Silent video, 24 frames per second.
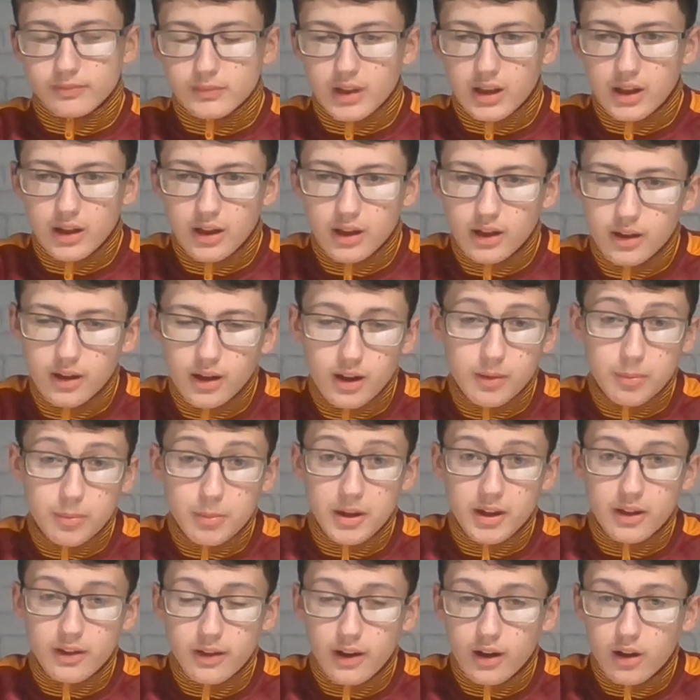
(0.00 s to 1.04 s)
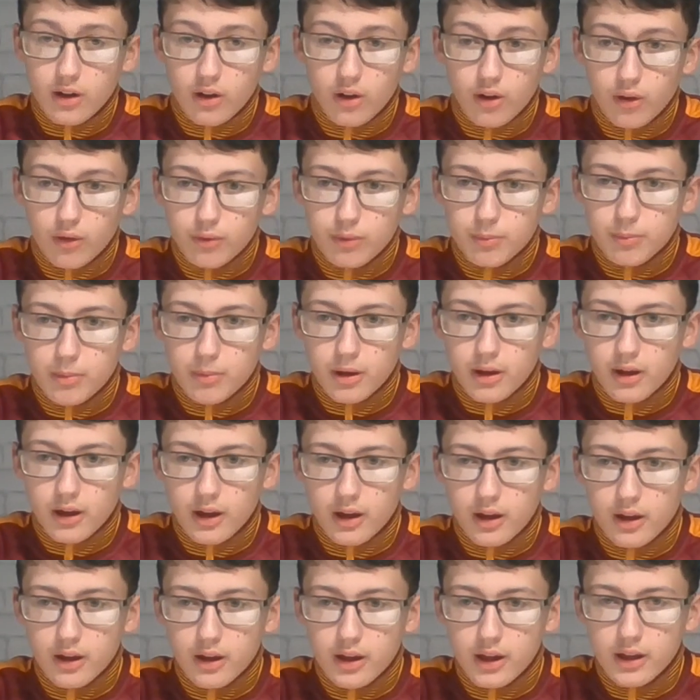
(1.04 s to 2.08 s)
he's been sent off. But he
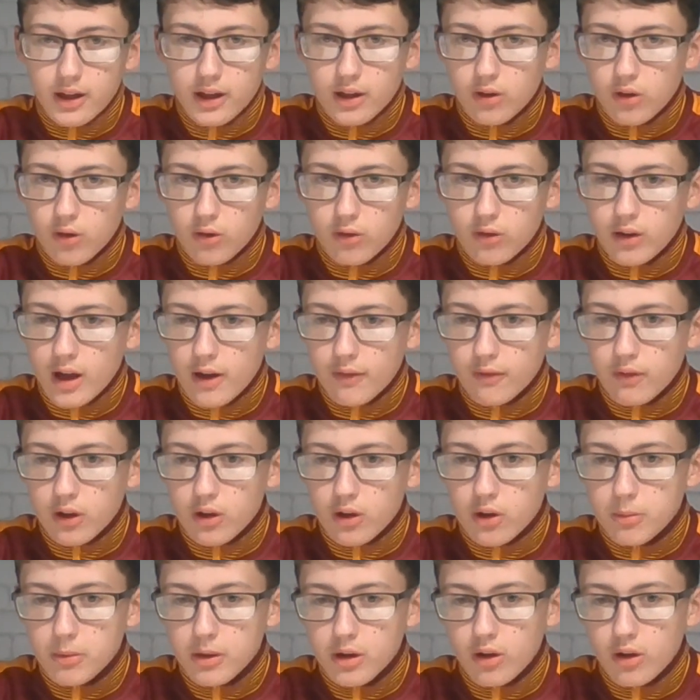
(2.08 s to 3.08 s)
did look lively coming on.